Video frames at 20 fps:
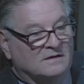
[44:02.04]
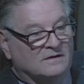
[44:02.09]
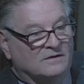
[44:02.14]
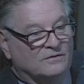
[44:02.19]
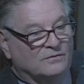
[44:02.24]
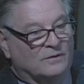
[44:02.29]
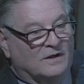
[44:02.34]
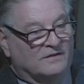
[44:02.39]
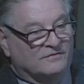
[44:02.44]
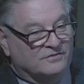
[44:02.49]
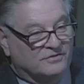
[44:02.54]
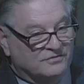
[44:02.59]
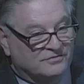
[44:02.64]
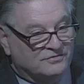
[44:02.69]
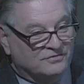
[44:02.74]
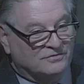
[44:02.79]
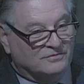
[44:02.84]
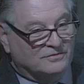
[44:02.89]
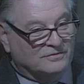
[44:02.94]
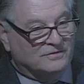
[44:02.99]
who has a
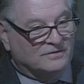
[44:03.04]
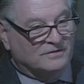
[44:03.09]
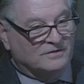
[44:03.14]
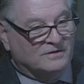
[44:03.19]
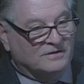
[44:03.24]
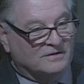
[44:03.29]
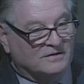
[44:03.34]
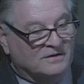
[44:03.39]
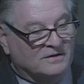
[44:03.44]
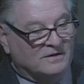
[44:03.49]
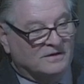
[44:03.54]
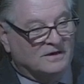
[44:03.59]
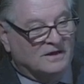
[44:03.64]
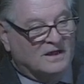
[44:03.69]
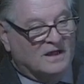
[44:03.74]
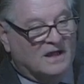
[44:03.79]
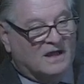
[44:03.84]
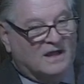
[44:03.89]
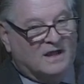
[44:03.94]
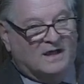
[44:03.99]
sword.
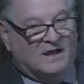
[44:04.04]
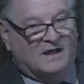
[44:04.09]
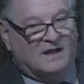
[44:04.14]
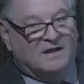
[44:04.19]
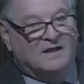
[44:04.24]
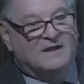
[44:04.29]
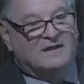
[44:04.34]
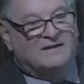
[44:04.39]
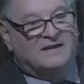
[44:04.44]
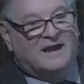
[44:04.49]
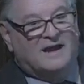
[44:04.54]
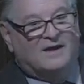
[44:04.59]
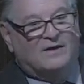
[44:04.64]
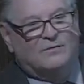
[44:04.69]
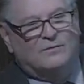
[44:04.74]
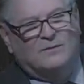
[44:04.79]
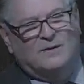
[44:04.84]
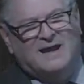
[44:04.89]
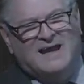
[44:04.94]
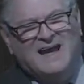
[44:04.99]
Uh,
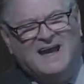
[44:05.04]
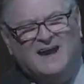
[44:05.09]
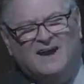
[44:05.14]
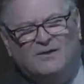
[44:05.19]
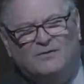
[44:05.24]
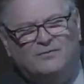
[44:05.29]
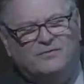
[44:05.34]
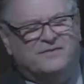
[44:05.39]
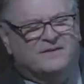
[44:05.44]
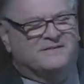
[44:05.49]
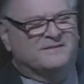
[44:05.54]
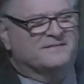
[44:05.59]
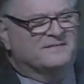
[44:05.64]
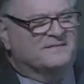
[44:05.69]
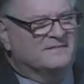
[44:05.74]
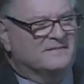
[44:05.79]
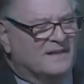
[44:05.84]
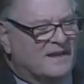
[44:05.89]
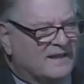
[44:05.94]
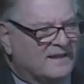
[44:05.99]
now, how the
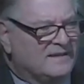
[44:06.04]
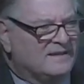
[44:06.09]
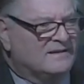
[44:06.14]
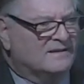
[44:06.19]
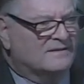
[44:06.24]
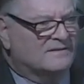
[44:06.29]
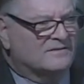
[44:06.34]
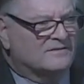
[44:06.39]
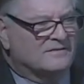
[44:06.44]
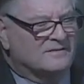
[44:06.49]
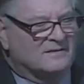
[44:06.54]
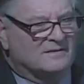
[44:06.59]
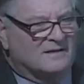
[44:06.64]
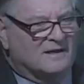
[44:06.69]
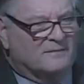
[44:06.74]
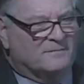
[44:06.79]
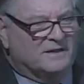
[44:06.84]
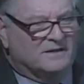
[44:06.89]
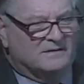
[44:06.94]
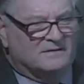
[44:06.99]
snakes,
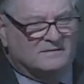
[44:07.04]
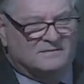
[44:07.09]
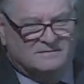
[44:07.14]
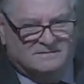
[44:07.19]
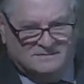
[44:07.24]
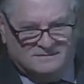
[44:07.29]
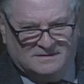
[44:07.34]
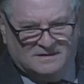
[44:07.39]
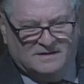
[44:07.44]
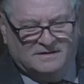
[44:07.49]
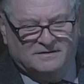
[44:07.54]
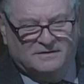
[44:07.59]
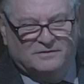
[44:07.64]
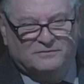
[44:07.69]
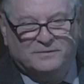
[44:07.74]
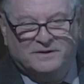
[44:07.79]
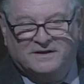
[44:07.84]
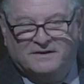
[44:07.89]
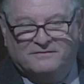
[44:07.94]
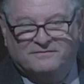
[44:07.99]
I mean, I know
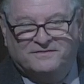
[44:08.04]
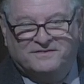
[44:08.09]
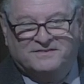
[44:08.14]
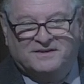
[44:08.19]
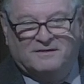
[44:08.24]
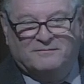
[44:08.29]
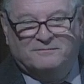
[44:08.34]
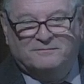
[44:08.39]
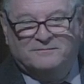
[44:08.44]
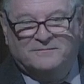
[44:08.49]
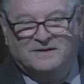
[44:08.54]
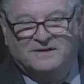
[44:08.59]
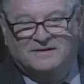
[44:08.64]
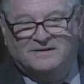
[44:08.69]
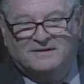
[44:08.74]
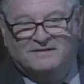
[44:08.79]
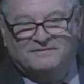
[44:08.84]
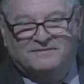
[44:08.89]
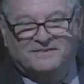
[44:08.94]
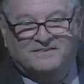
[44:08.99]
we have some
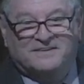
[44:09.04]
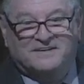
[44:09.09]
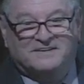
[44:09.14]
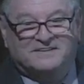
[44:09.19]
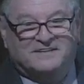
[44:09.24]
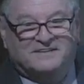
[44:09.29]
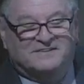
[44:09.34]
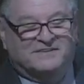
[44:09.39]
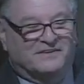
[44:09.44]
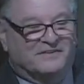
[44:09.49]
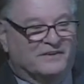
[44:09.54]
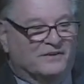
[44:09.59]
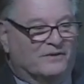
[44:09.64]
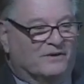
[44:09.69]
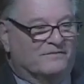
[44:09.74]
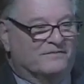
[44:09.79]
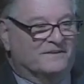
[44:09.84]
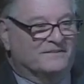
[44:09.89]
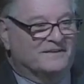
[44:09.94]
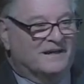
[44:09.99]
physicians in the
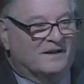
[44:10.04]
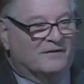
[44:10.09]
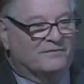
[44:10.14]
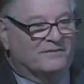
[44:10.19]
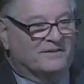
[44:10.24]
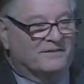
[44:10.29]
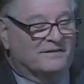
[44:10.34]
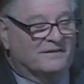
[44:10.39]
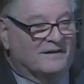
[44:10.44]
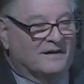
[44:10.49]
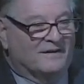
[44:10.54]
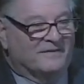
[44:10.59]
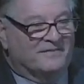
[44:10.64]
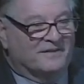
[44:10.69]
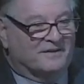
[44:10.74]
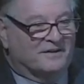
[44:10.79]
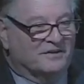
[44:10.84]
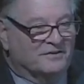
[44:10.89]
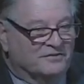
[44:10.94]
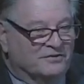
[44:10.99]
office, how the, the
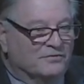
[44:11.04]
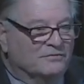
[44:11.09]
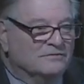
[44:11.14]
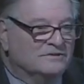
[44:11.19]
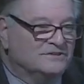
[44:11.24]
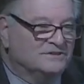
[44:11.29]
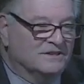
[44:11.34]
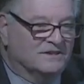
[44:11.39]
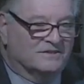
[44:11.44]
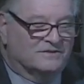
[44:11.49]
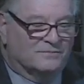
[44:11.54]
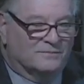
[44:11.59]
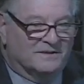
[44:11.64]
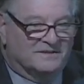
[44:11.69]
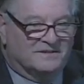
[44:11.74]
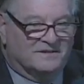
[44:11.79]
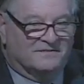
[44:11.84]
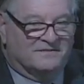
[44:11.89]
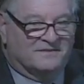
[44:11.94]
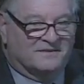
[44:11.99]
caduceus,
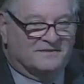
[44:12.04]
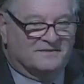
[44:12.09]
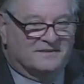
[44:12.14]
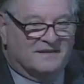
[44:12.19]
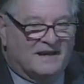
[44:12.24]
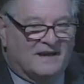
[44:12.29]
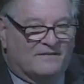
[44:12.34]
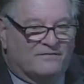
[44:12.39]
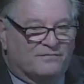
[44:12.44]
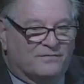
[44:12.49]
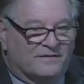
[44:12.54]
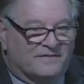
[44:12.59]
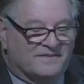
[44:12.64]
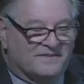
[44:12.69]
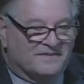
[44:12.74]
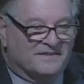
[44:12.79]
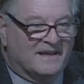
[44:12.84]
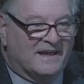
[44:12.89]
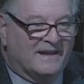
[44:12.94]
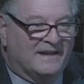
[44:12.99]
which is the staff with
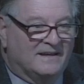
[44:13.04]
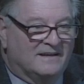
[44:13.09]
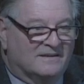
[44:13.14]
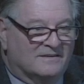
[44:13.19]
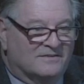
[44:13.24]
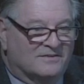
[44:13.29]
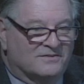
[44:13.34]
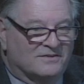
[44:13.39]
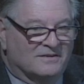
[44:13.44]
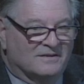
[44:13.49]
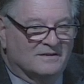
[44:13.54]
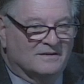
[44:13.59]
snakes,